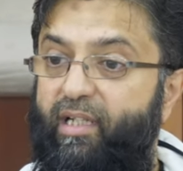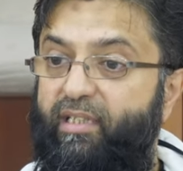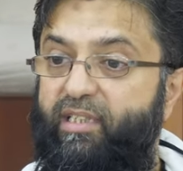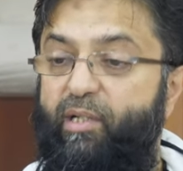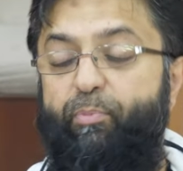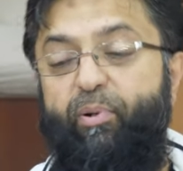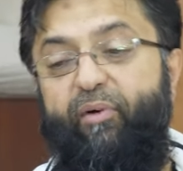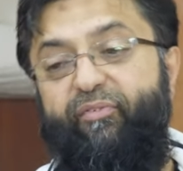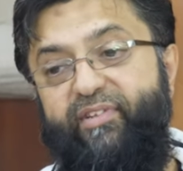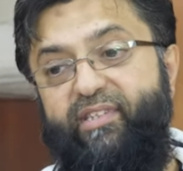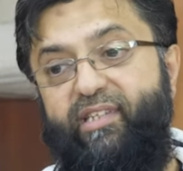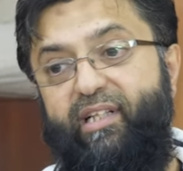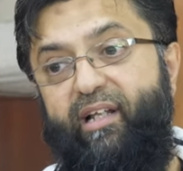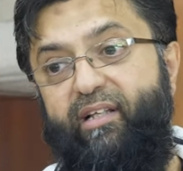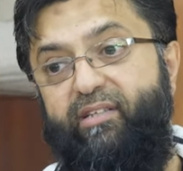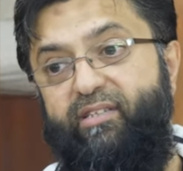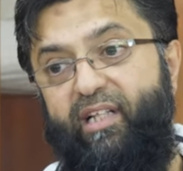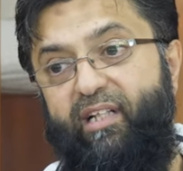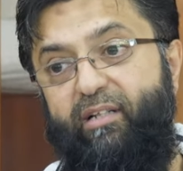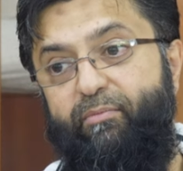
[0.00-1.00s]
The Prophet sallallahu
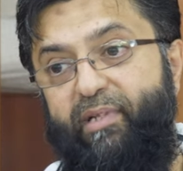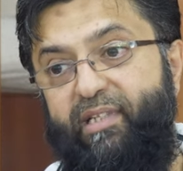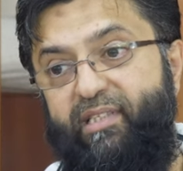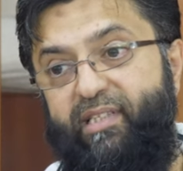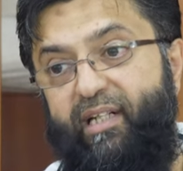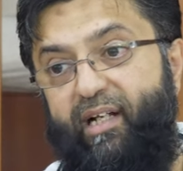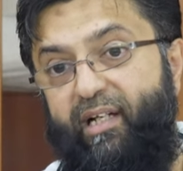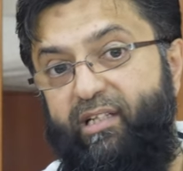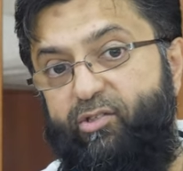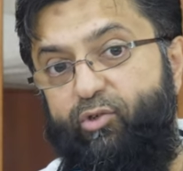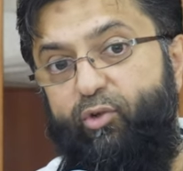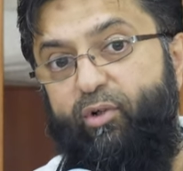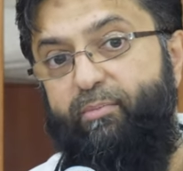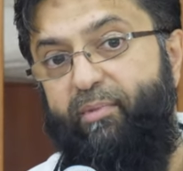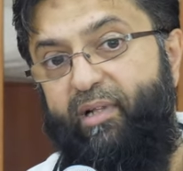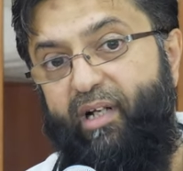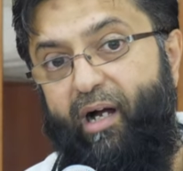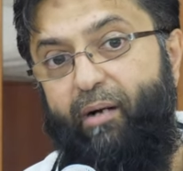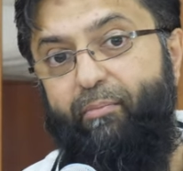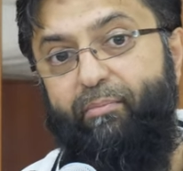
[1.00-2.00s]
alayhi wa sallam, he said, I saw him
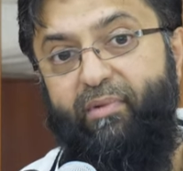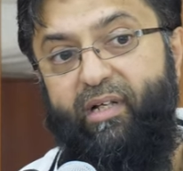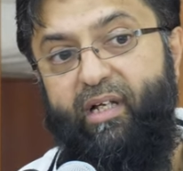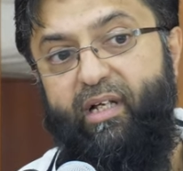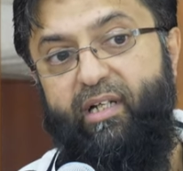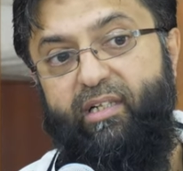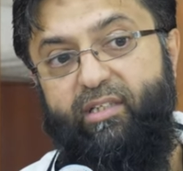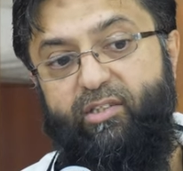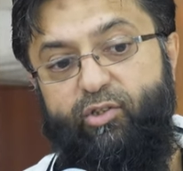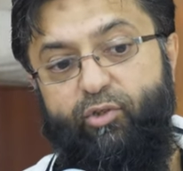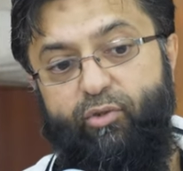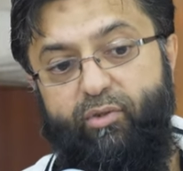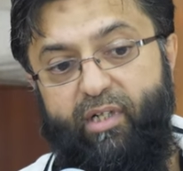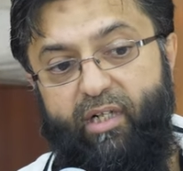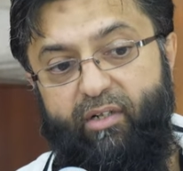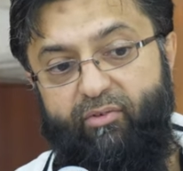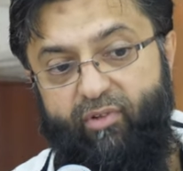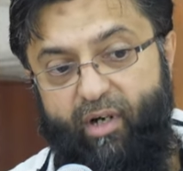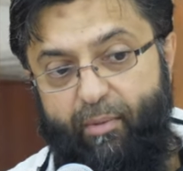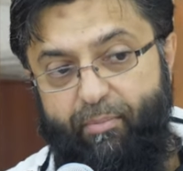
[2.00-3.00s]
come to
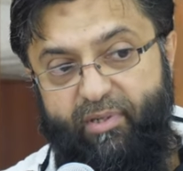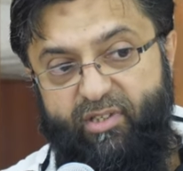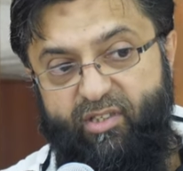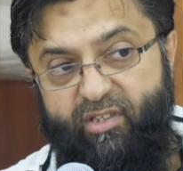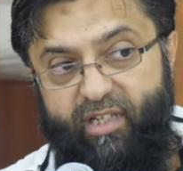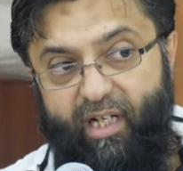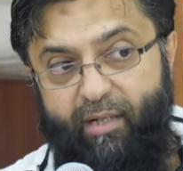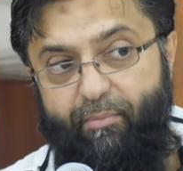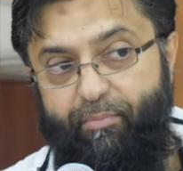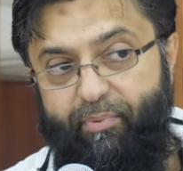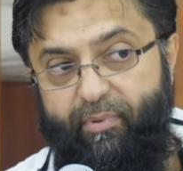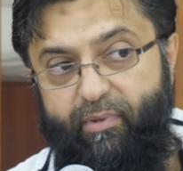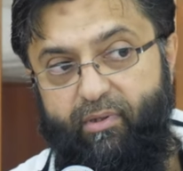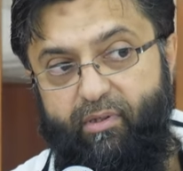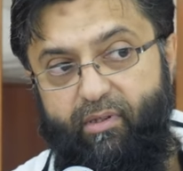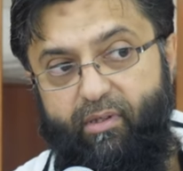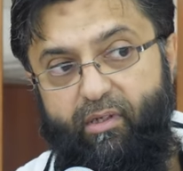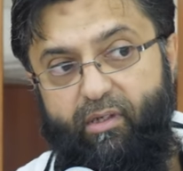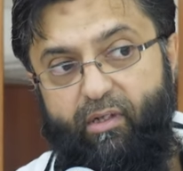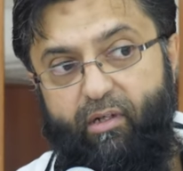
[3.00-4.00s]
the rubbish dump
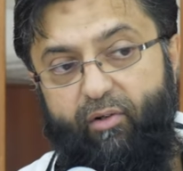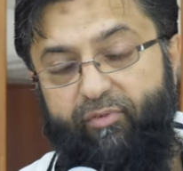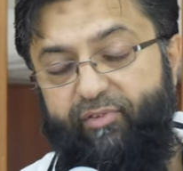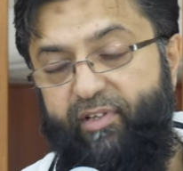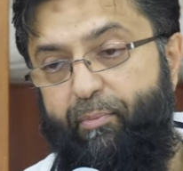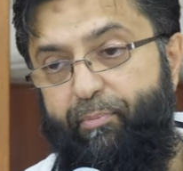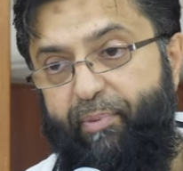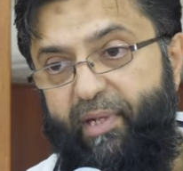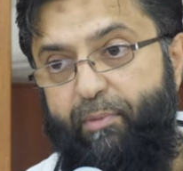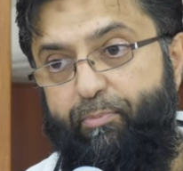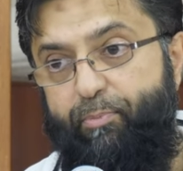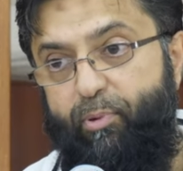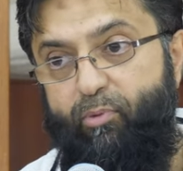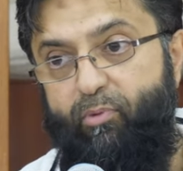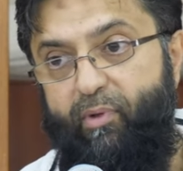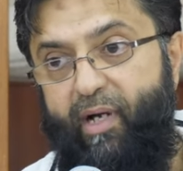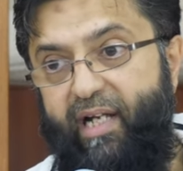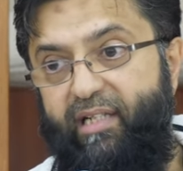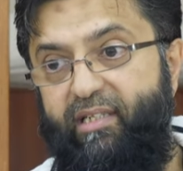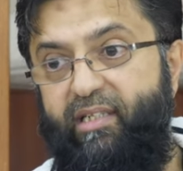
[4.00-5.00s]
of the
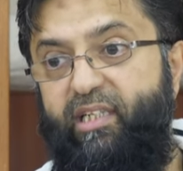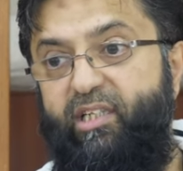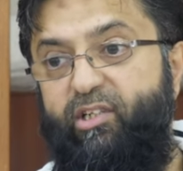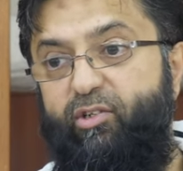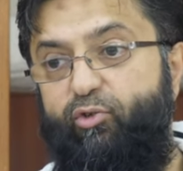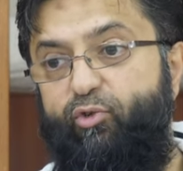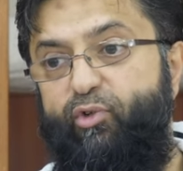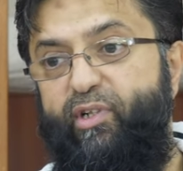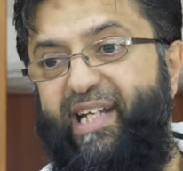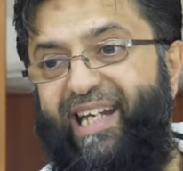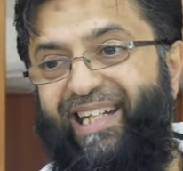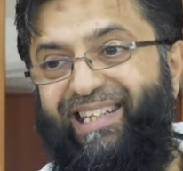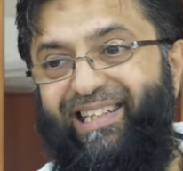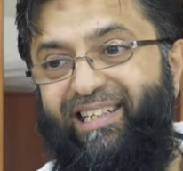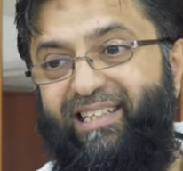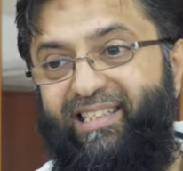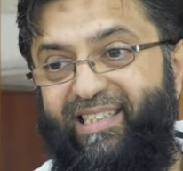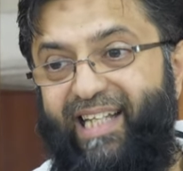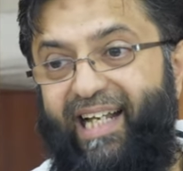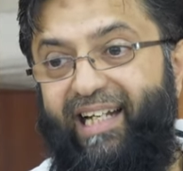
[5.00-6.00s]
people and he
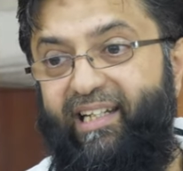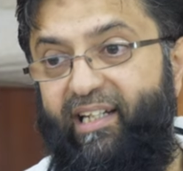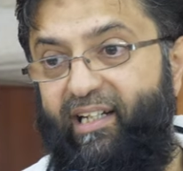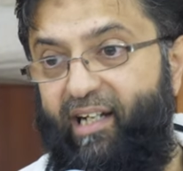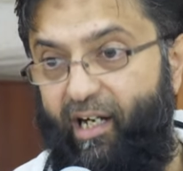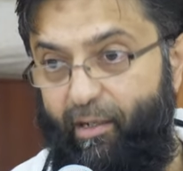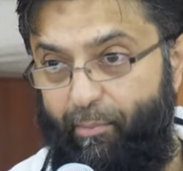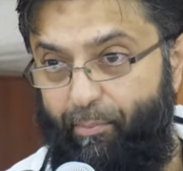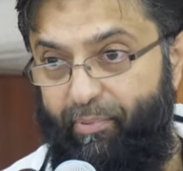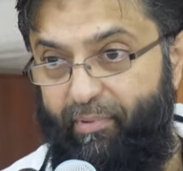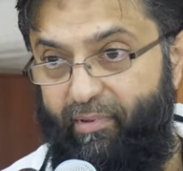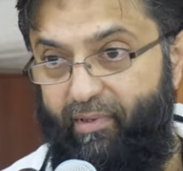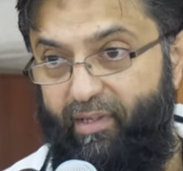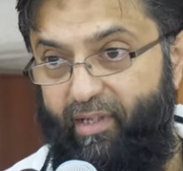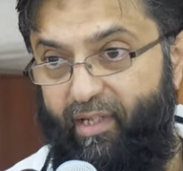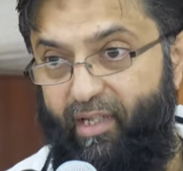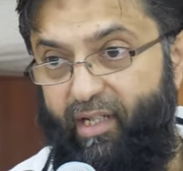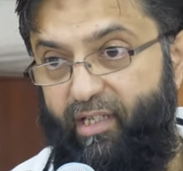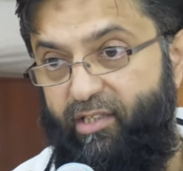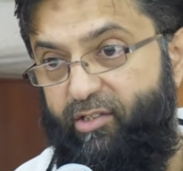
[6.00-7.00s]
urinated standing up.
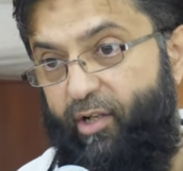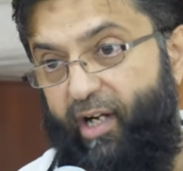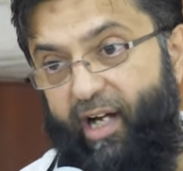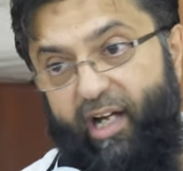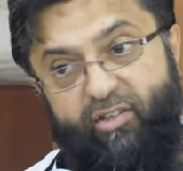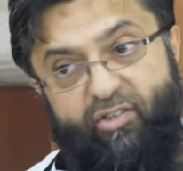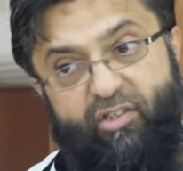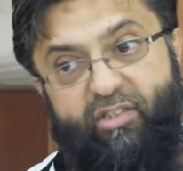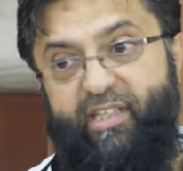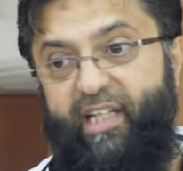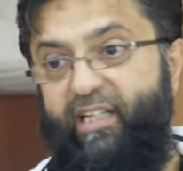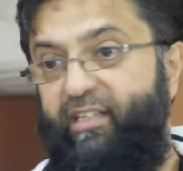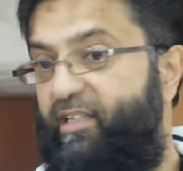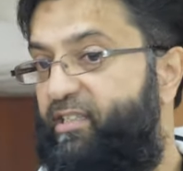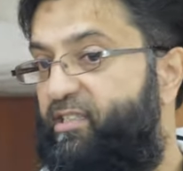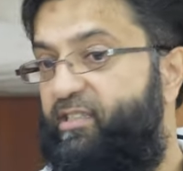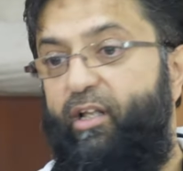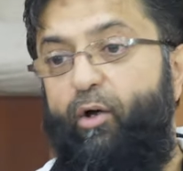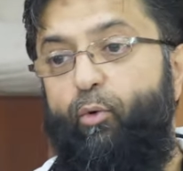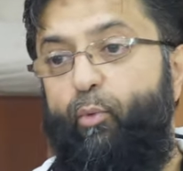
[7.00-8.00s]
So Aisha is saying
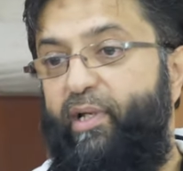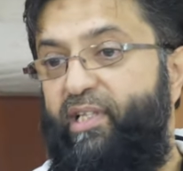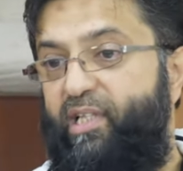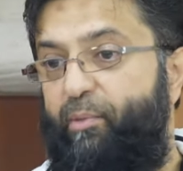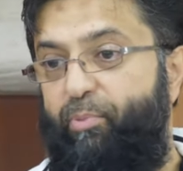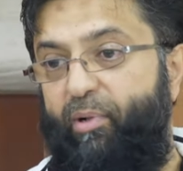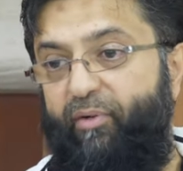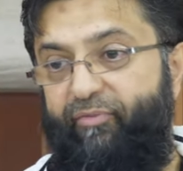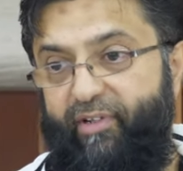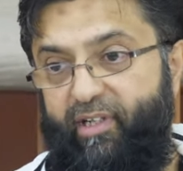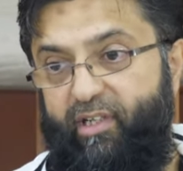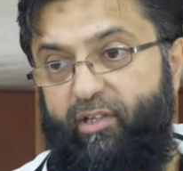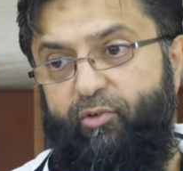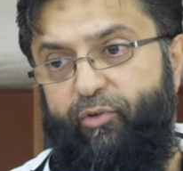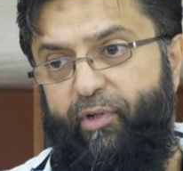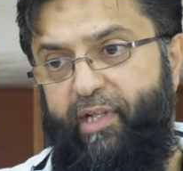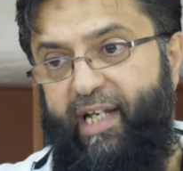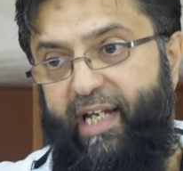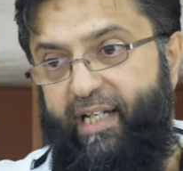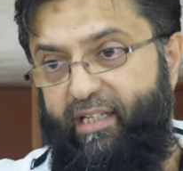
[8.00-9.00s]
there's no way the Prophet
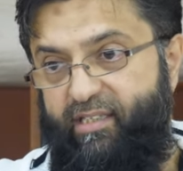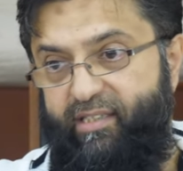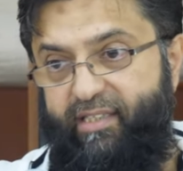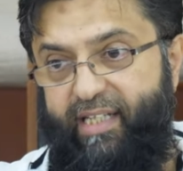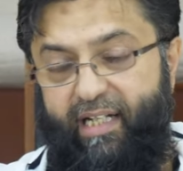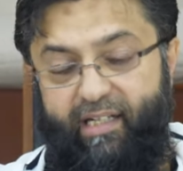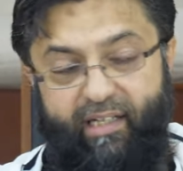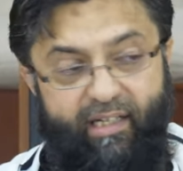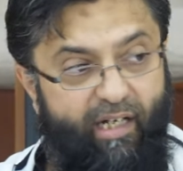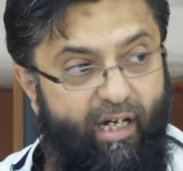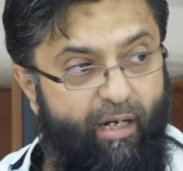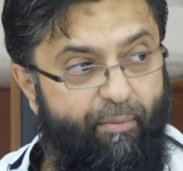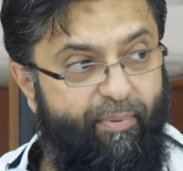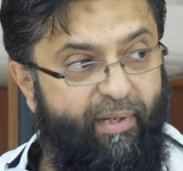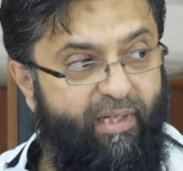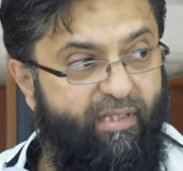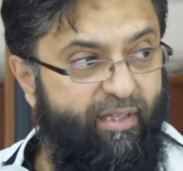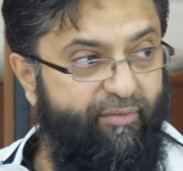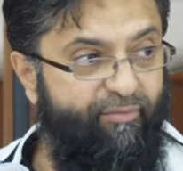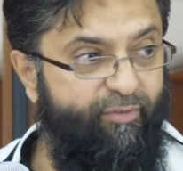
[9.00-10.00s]
urinates standing up
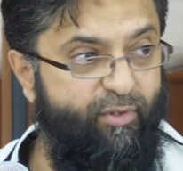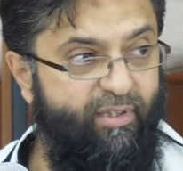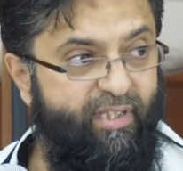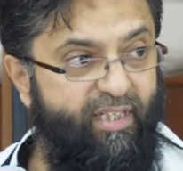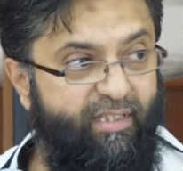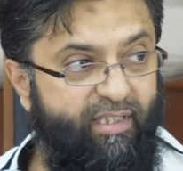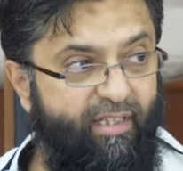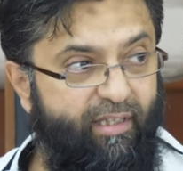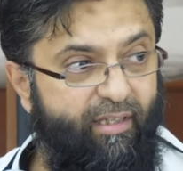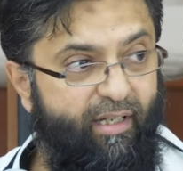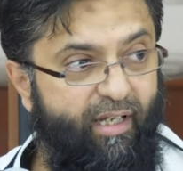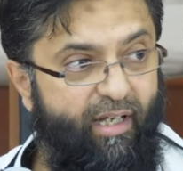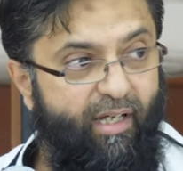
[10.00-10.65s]
except for sitting.